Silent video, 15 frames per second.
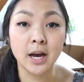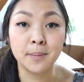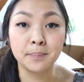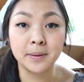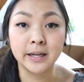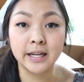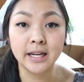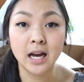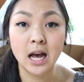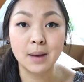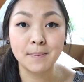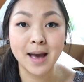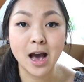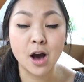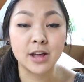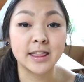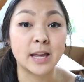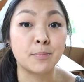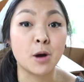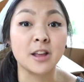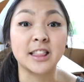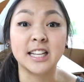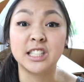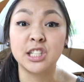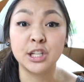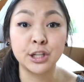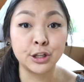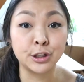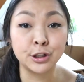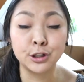company come out and they brought these
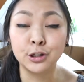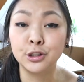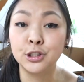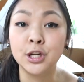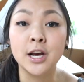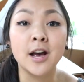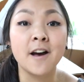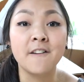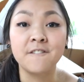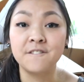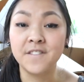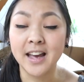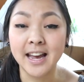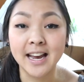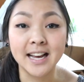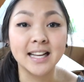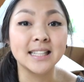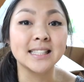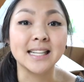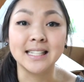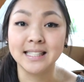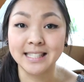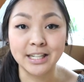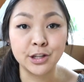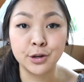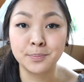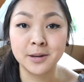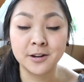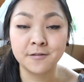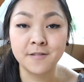huge fans and
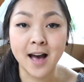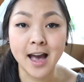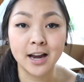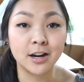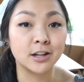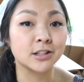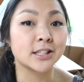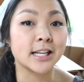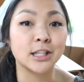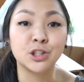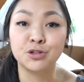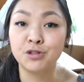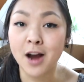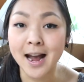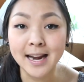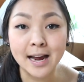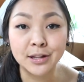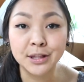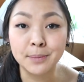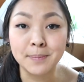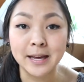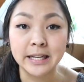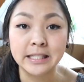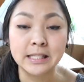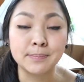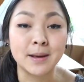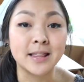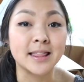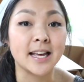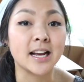dehumidifiers. They dried out the basement,